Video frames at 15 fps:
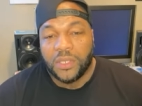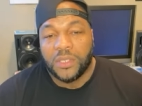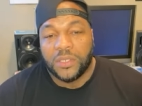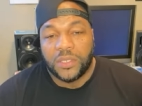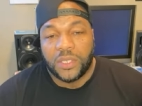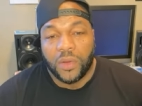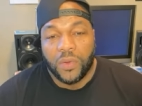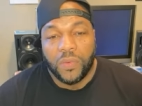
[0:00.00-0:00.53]

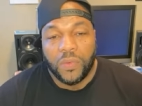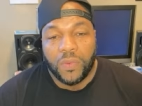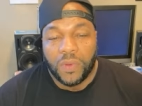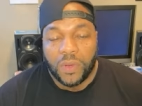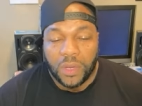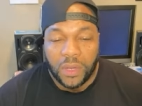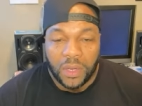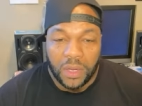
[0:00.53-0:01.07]
So
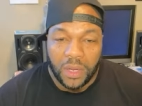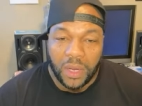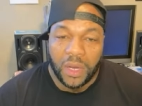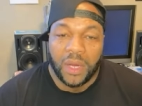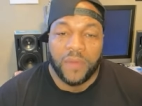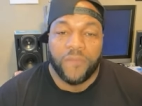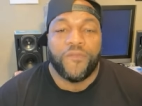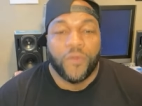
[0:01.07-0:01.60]

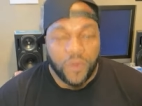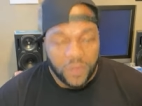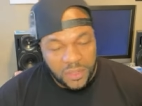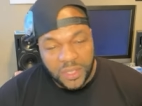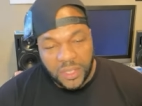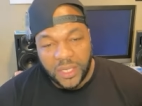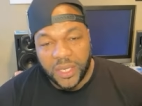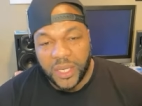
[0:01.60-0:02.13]

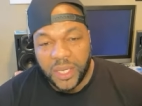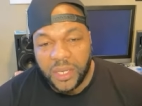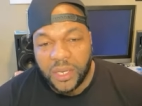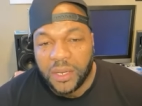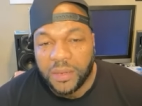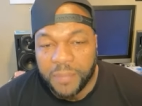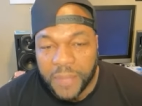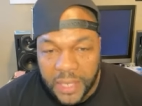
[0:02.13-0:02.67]
unfortunately,
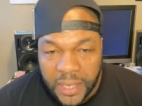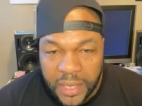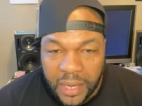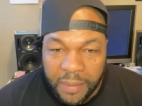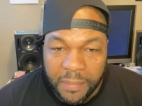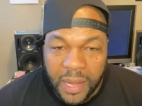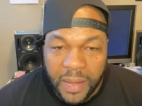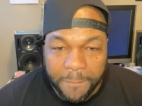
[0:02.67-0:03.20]
me
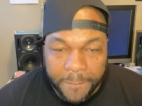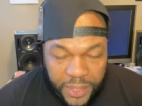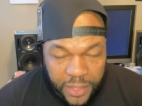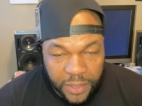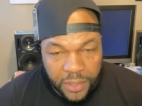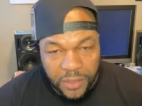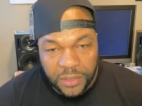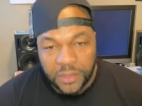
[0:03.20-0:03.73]
and my
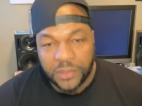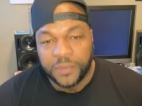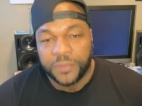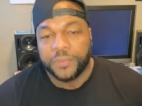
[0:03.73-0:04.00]
peers,